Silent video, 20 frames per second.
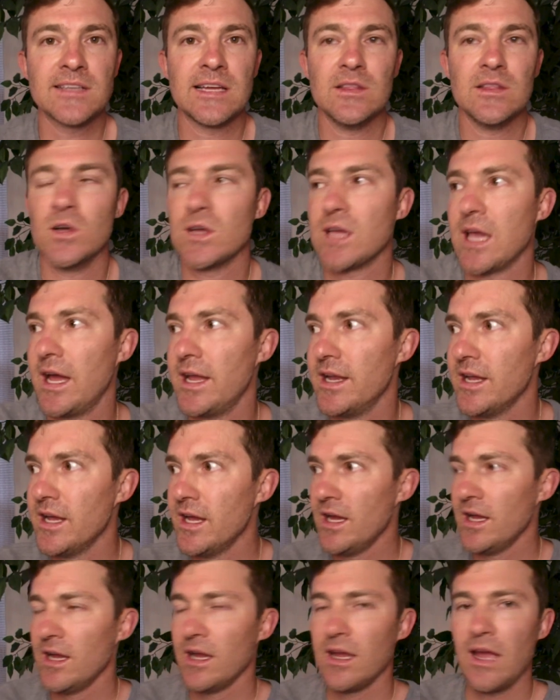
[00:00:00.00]
I look at
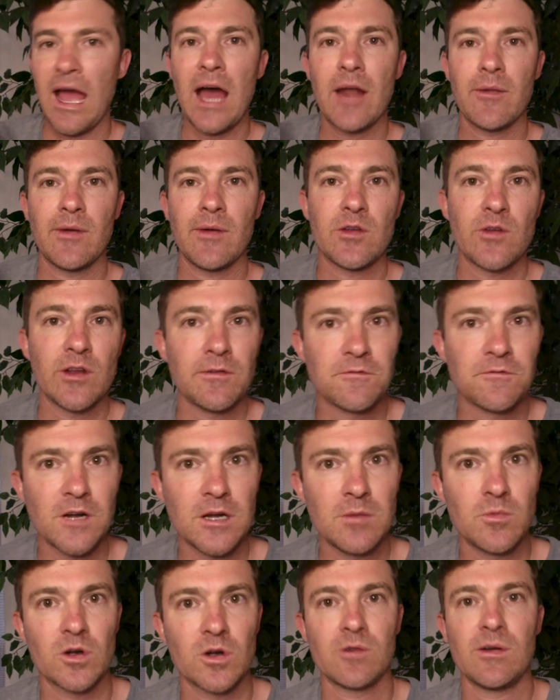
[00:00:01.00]
how do I create a
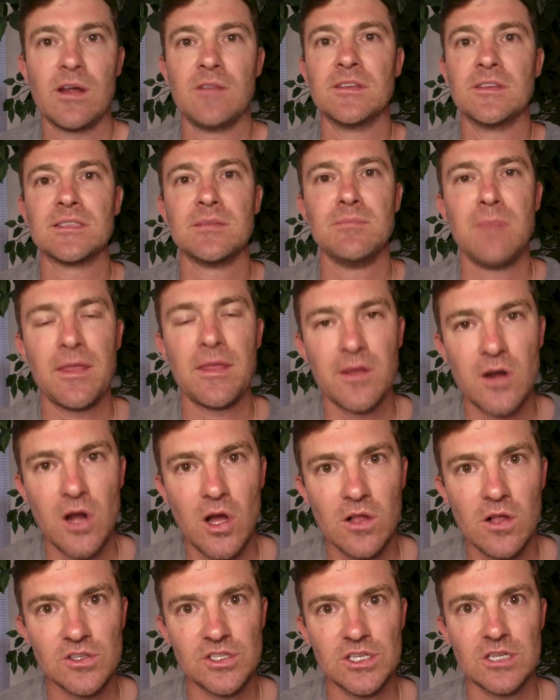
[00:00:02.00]
framework around this, a
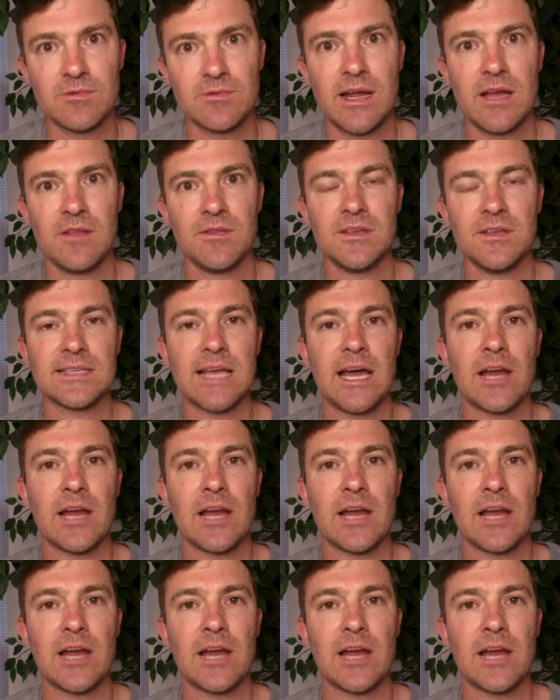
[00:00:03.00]
methodology around this?